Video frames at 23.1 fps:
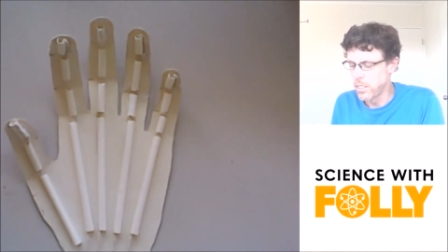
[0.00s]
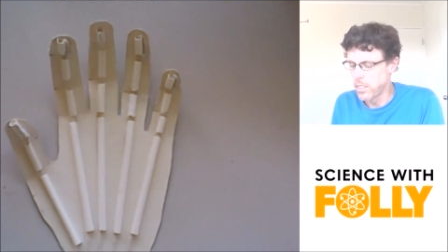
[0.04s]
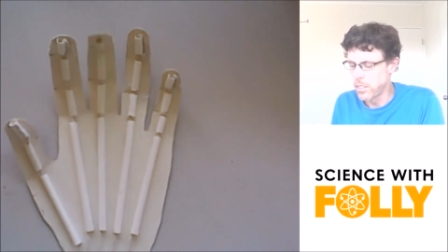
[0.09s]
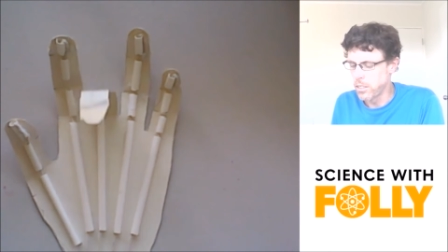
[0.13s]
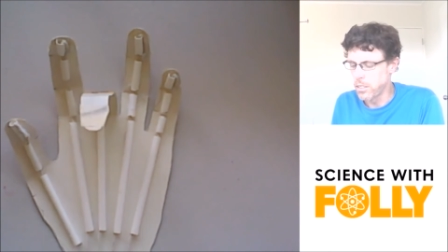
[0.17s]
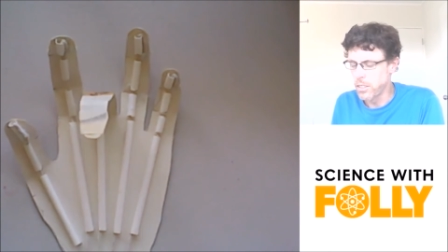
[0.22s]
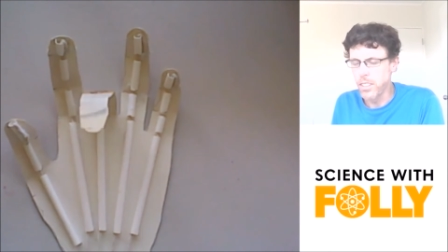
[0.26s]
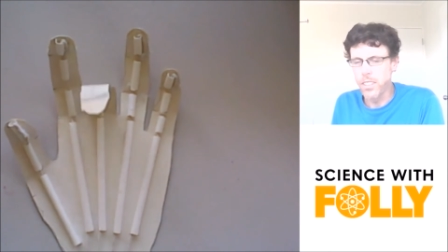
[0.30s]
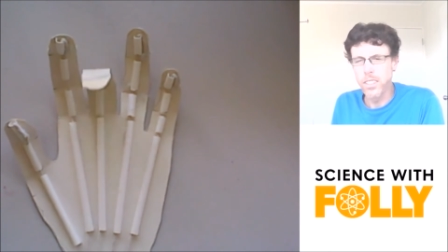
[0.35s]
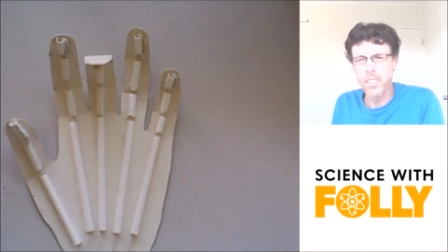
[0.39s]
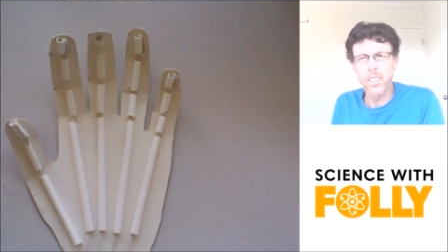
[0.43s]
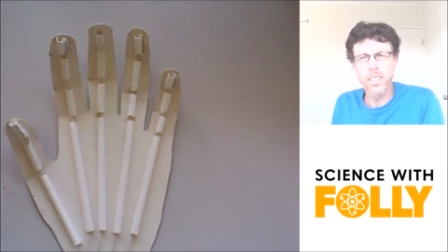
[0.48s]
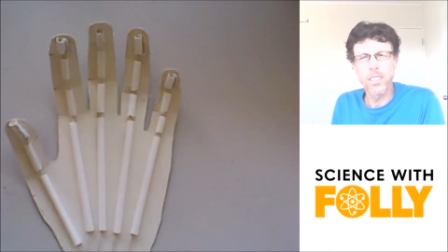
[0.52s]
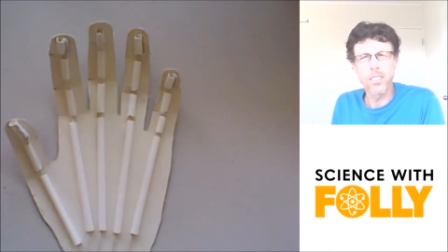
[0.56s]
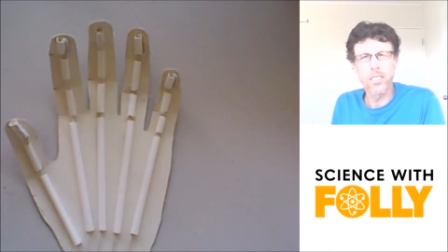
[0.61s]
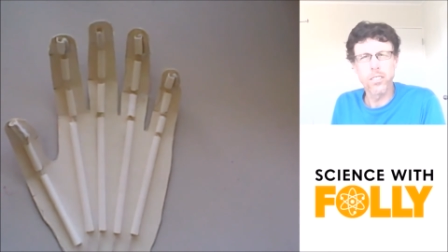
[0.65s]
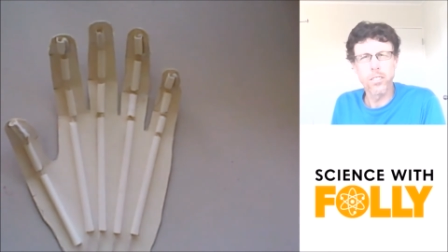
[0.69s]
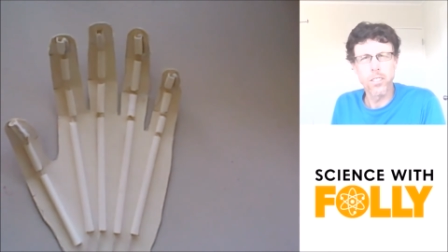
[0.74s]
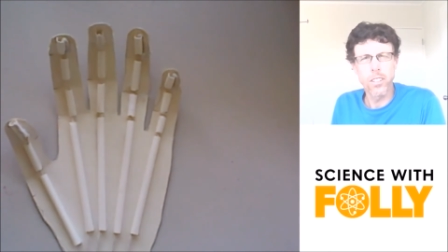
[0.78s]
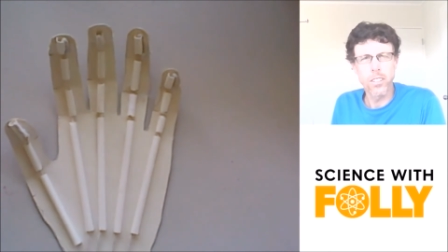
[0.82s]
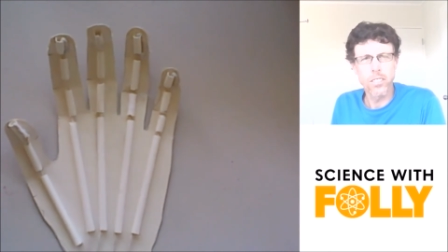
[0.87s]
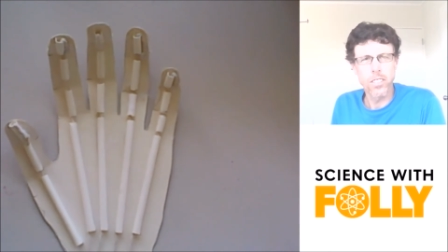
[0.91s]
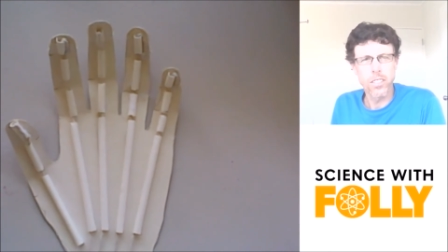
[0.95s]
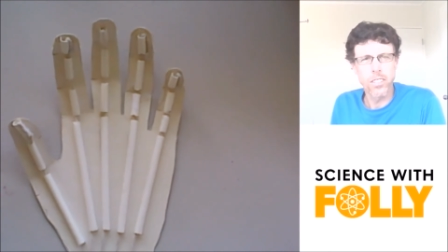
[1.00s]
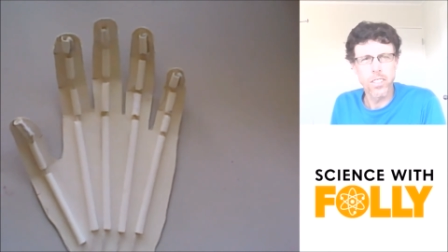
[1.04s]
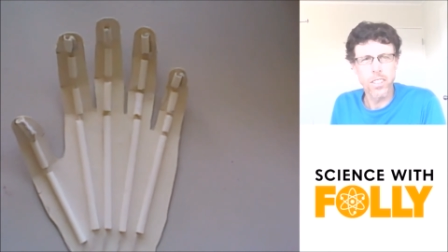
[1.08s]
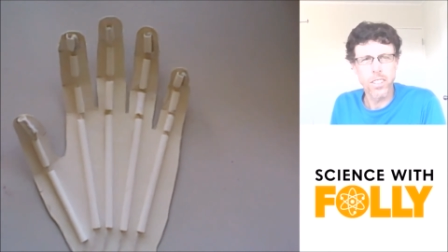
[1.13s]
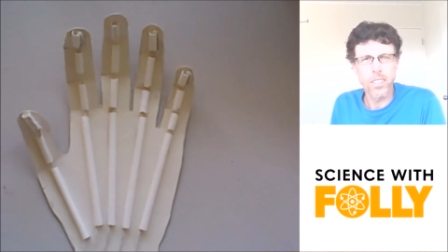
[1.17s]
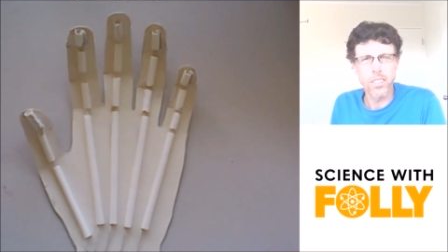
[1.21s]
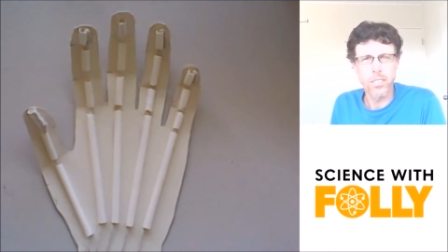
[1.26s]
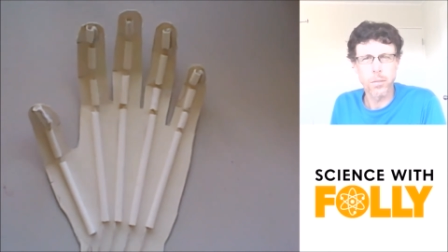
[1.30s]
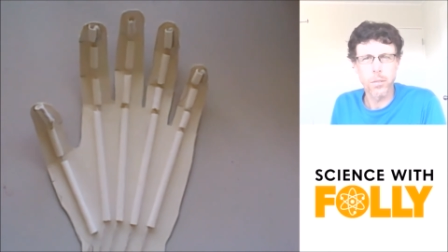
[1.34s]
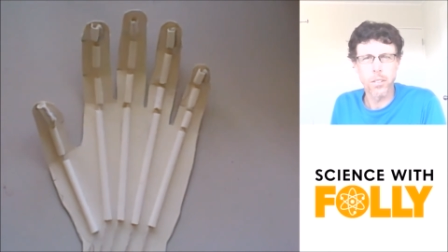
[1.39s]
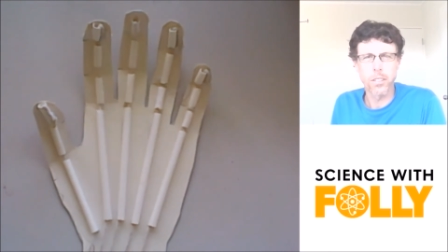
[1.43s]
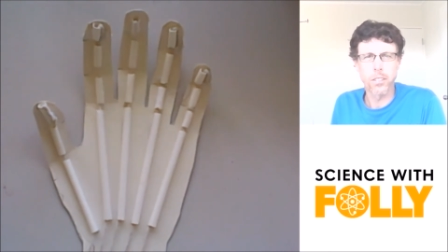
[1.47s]
three. You can do lots of
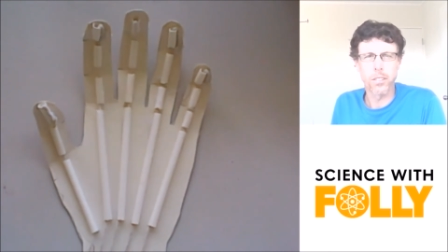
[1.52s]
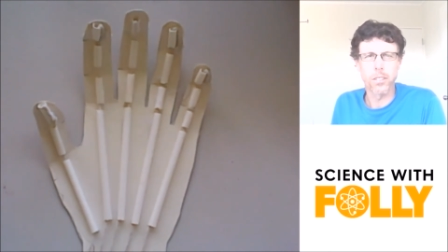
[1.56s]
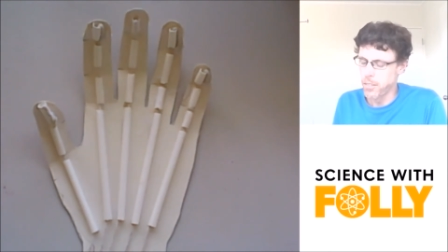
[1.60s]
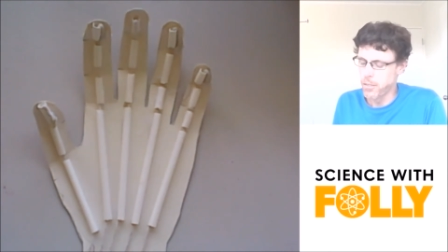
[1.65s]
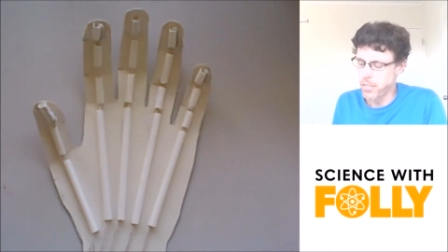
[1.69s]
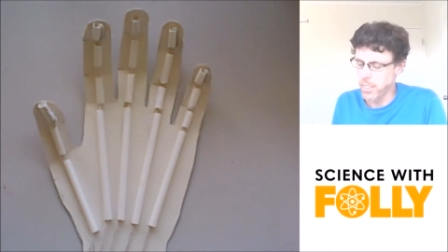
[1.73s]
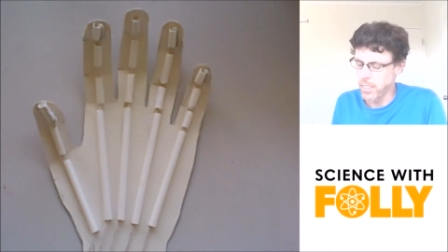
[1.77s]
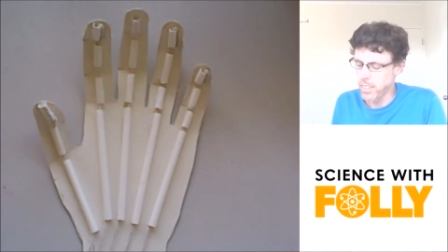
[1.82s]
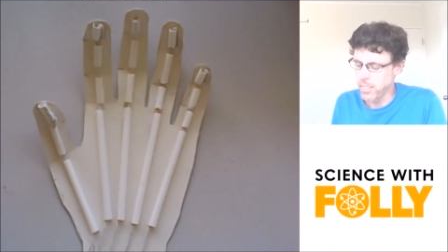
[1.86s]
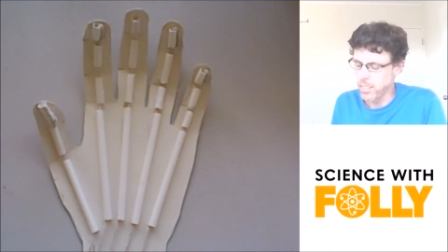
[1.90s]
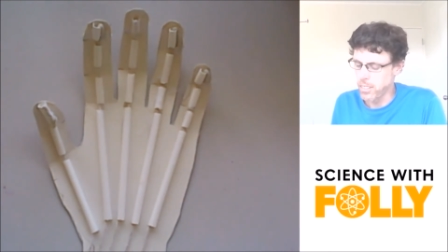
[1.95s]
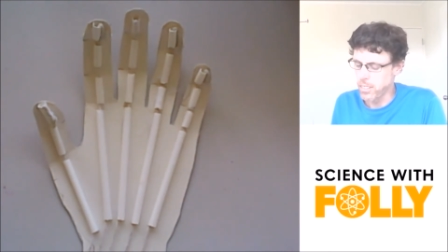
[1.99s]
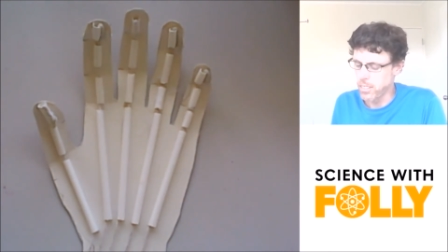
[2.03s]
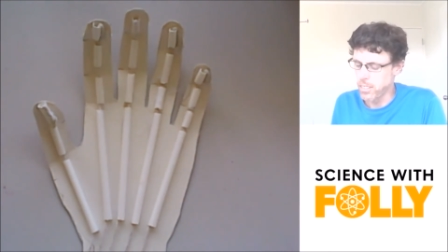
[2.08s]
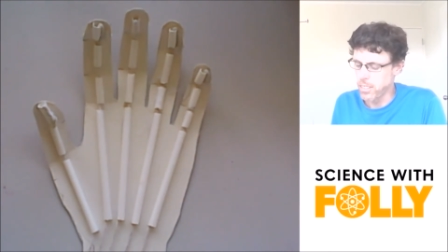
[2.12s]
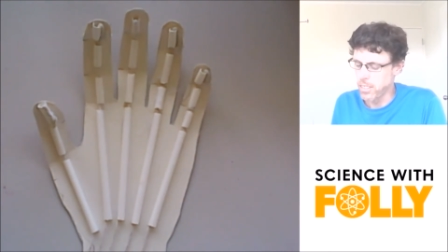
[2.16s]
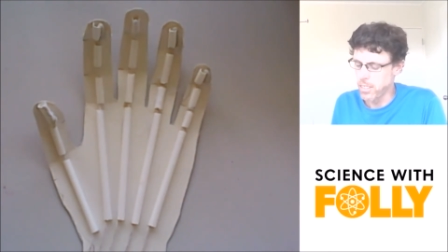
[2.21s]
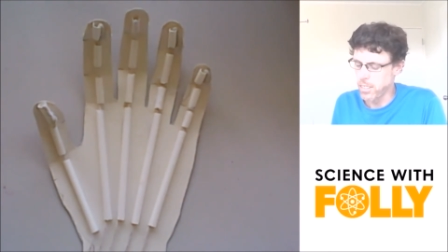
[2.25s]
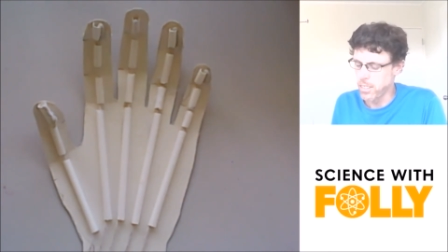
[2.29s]
things with your fingers.